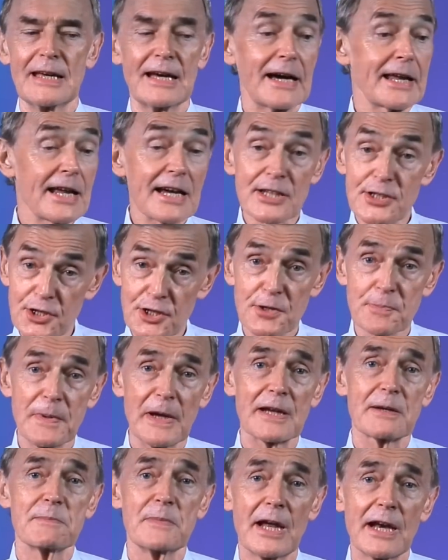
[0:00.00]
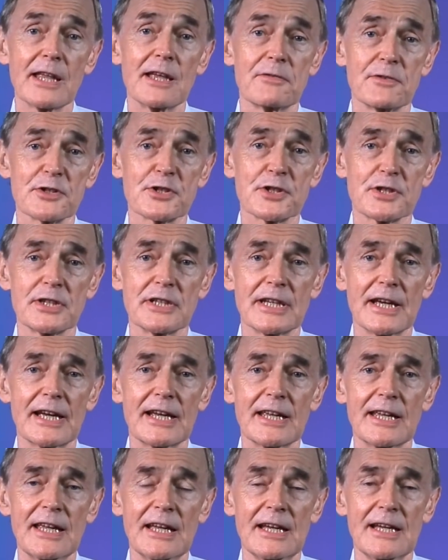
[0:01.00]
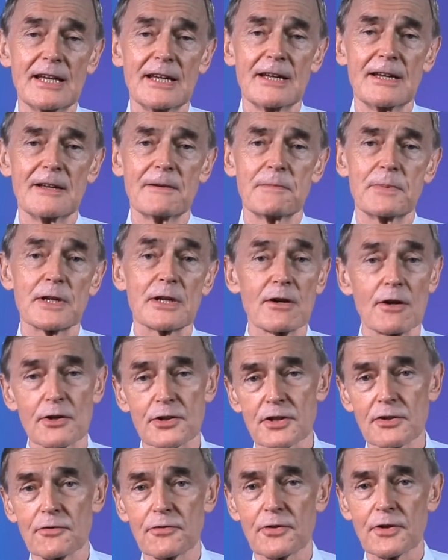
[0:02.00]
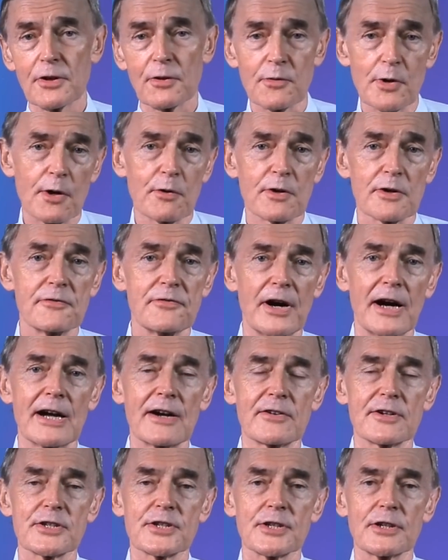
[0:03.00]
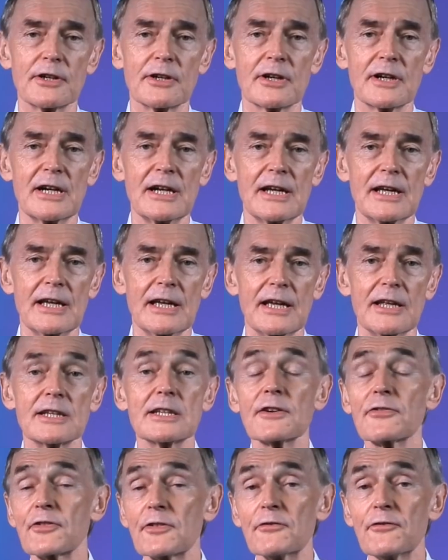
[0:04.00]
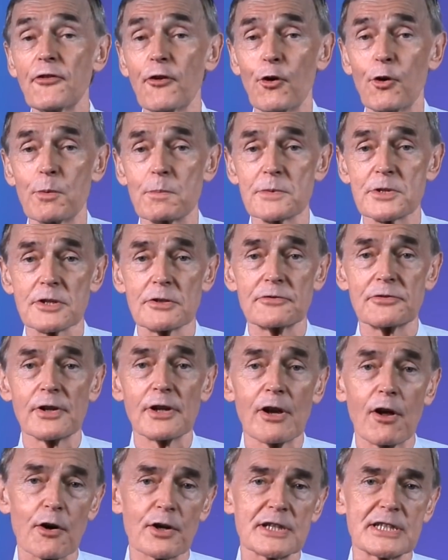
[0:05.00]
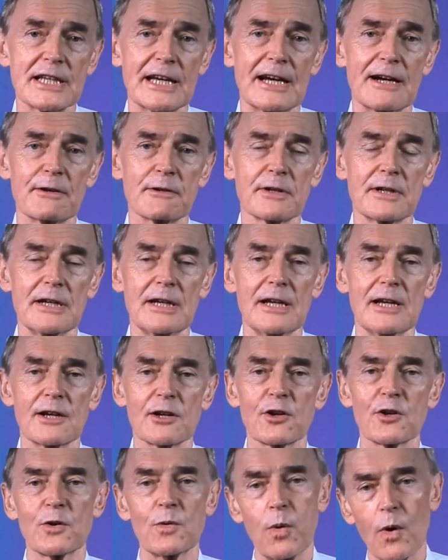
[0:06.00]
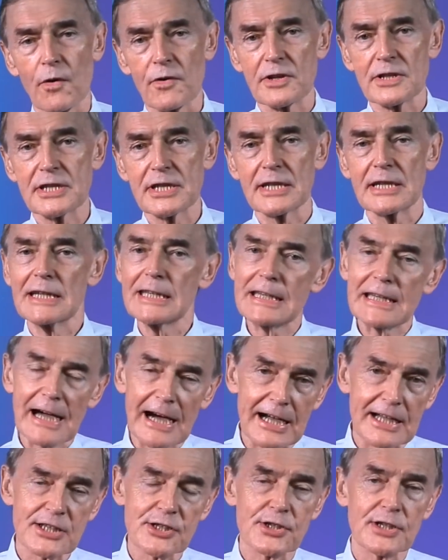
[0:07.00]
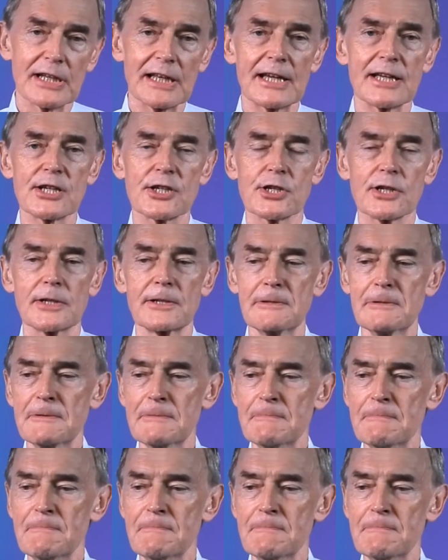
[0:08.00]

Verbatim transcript: And I suspect many of us today, because of coronavirus, are in different forms of lockdown, quarantine, isolation,